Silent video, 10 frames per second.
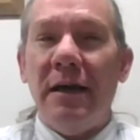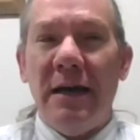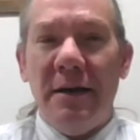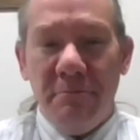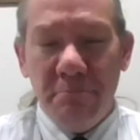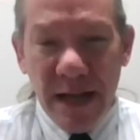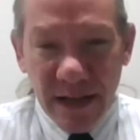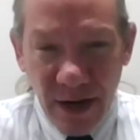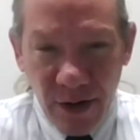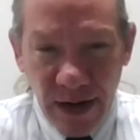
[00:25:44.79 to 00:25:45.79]

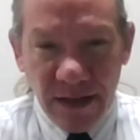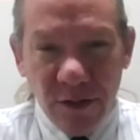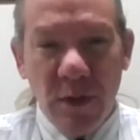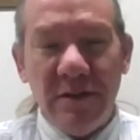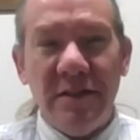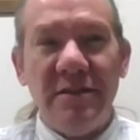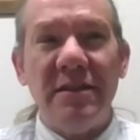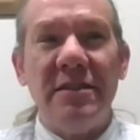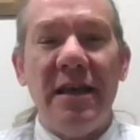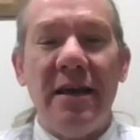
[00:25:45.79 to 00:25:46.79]
Medicare annual wellness
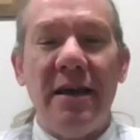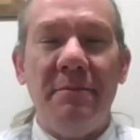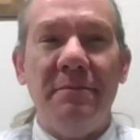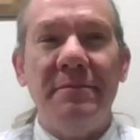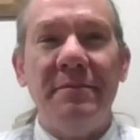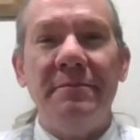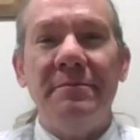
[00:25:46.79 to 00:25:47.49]
exam,